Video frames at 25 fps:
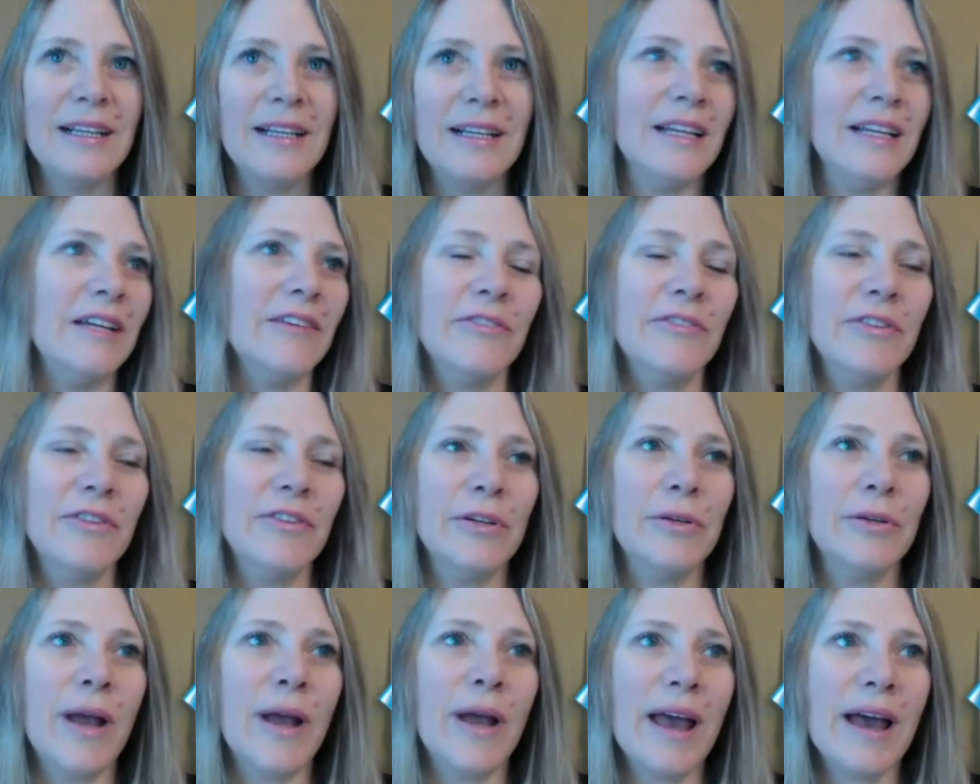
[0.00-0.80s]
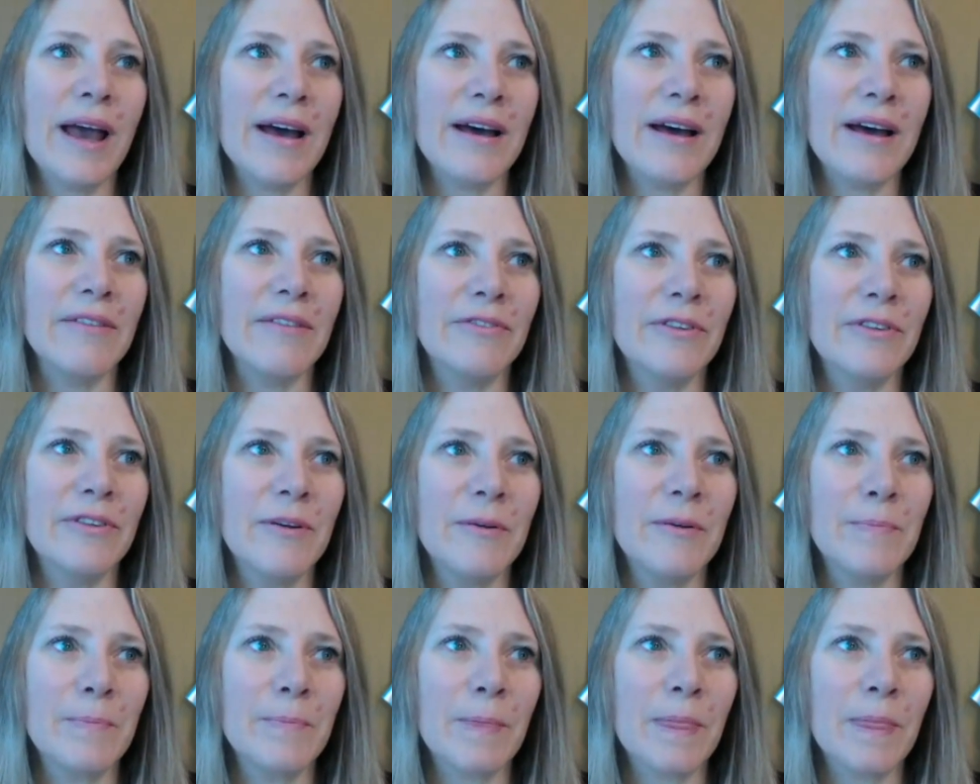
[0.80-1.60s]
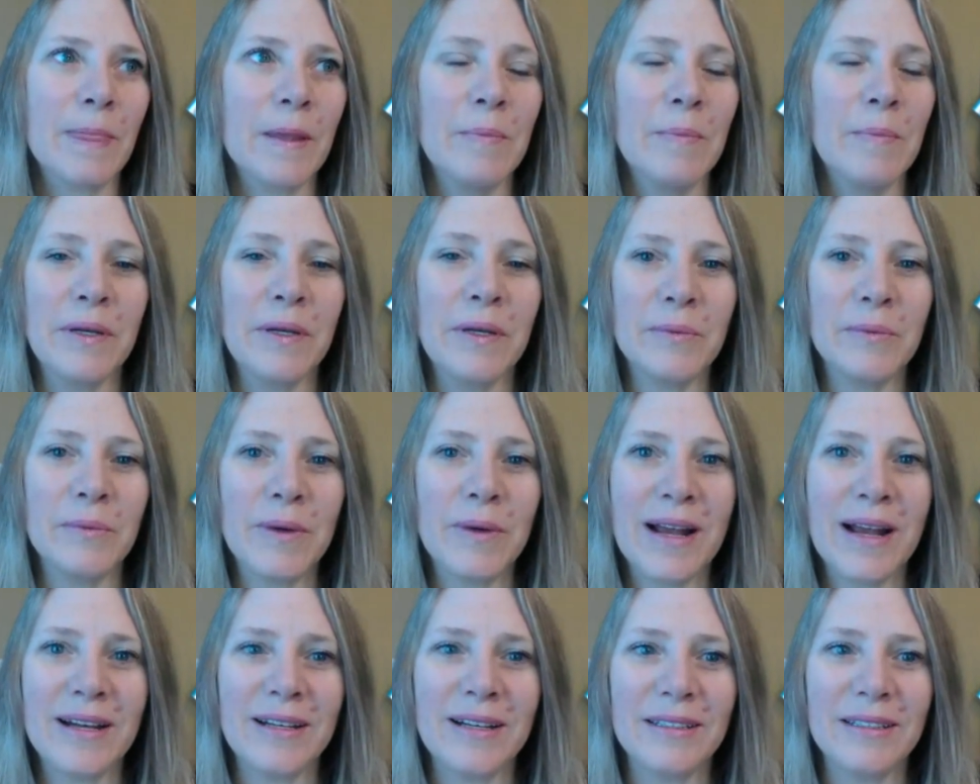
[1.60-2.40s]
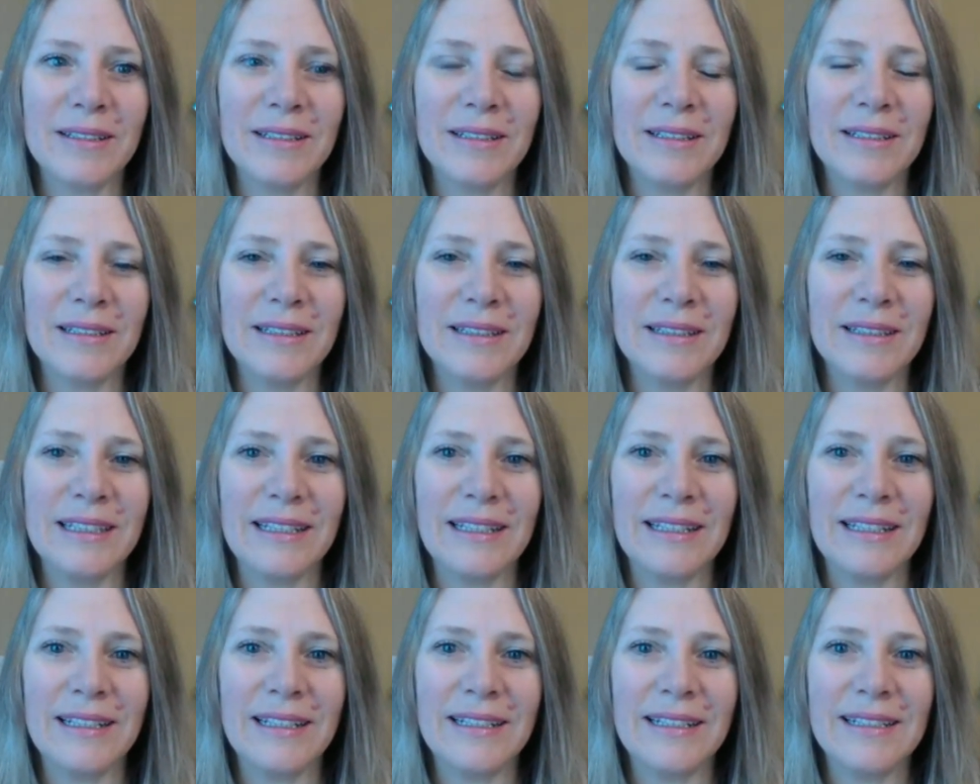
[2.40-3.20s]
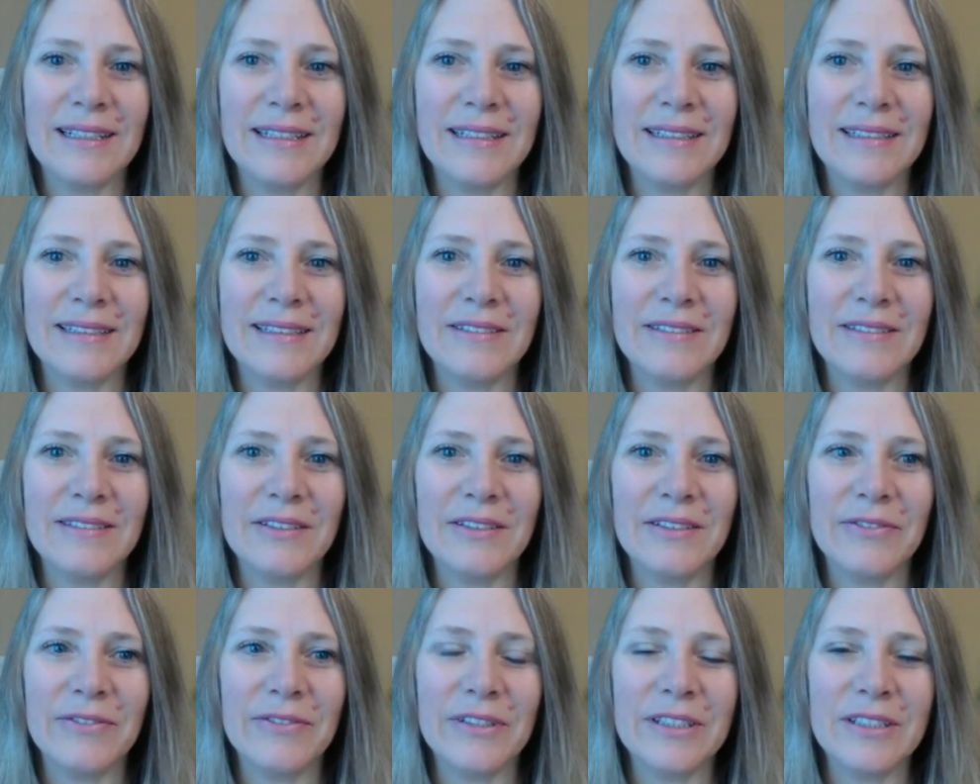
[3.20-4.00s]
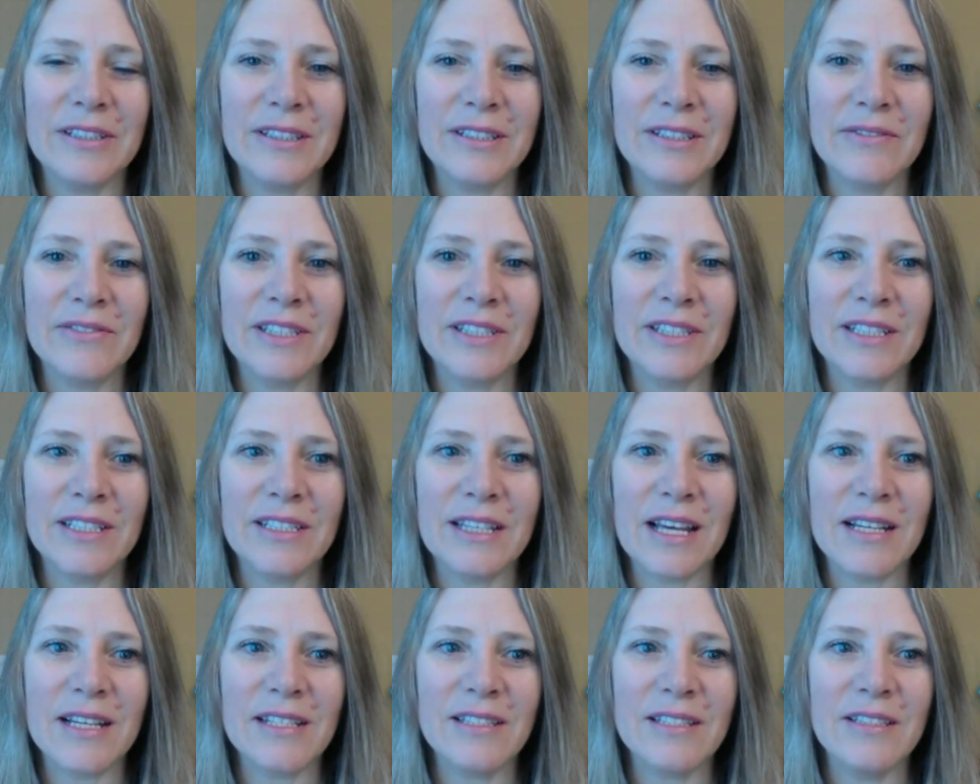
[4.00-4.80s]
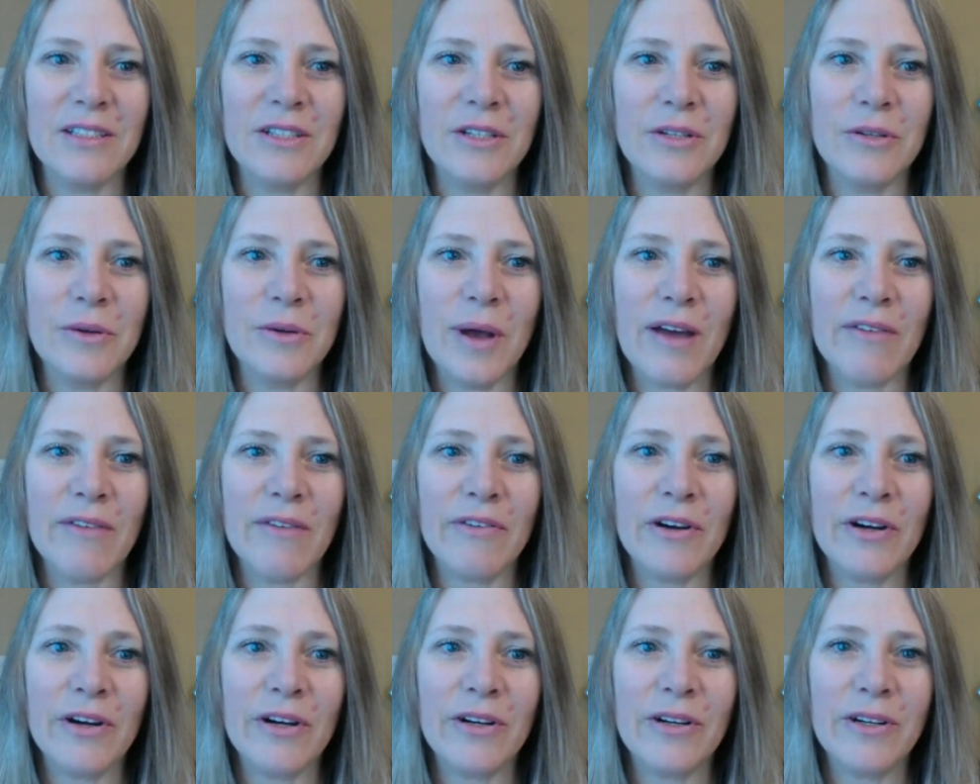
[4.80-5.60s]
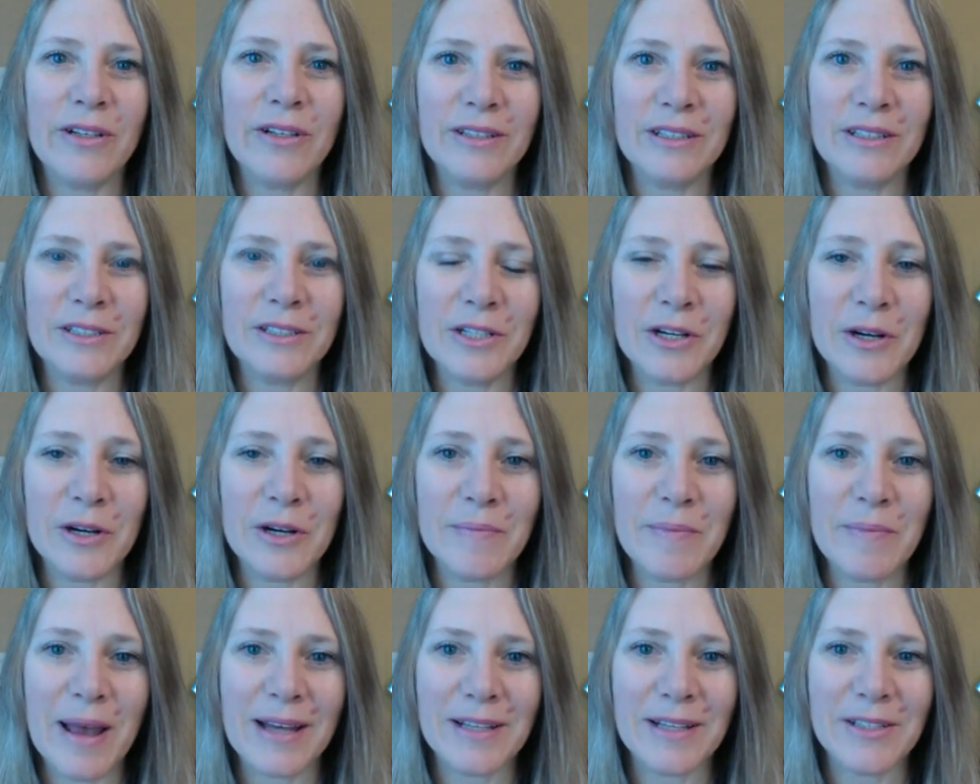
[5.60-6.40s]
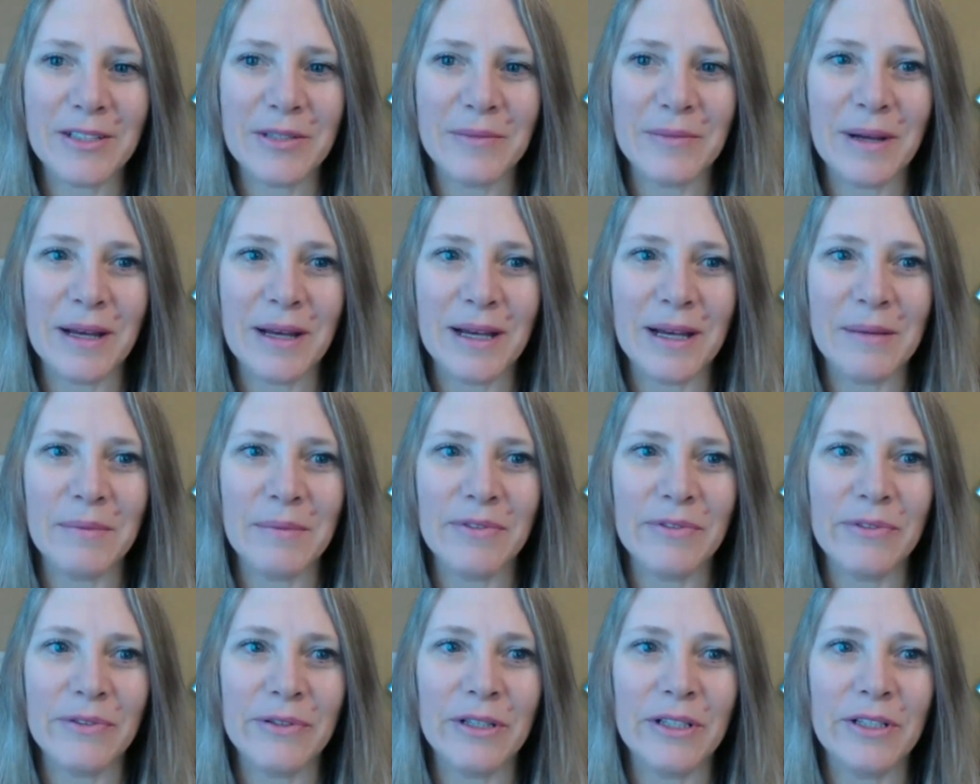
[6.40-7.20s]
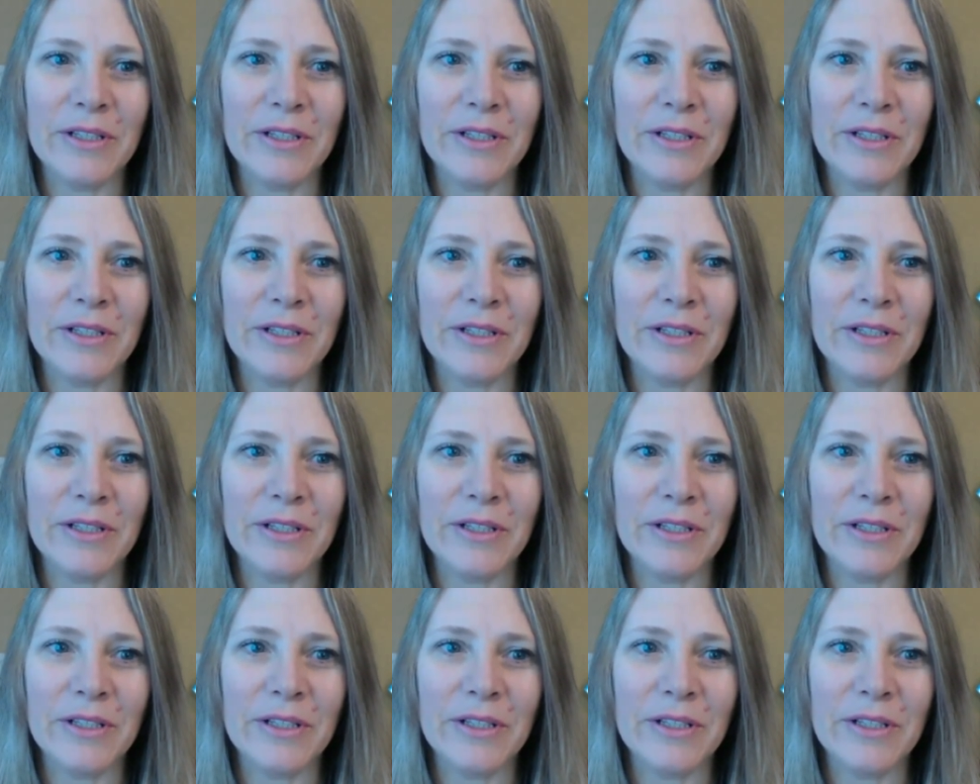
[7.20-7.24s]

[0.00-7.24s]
if you have been around the fields of success, you have heard the term mastermind before.